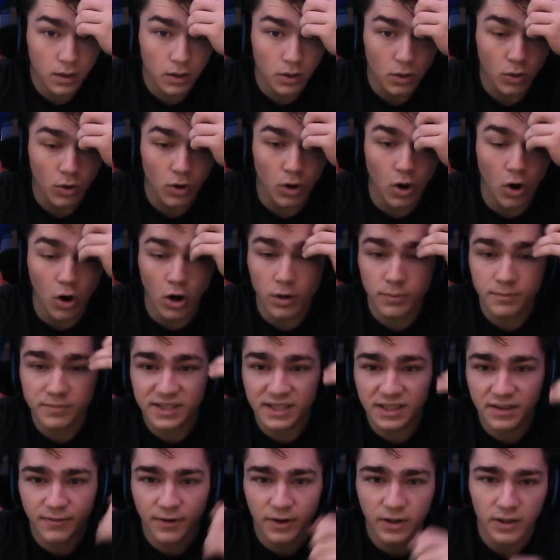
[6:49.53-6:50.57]
Or arms
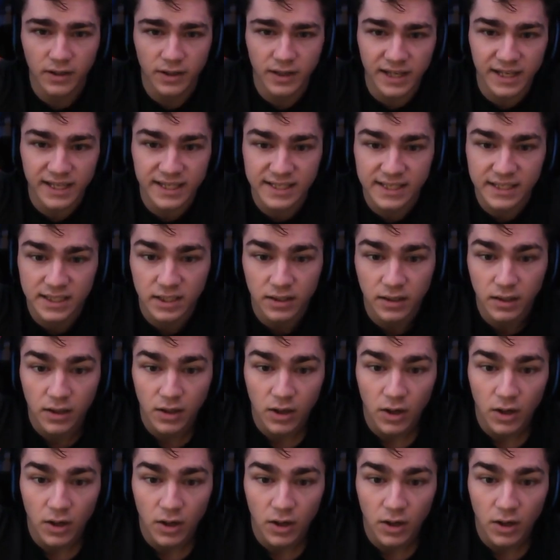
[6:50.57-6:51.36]
at the very least?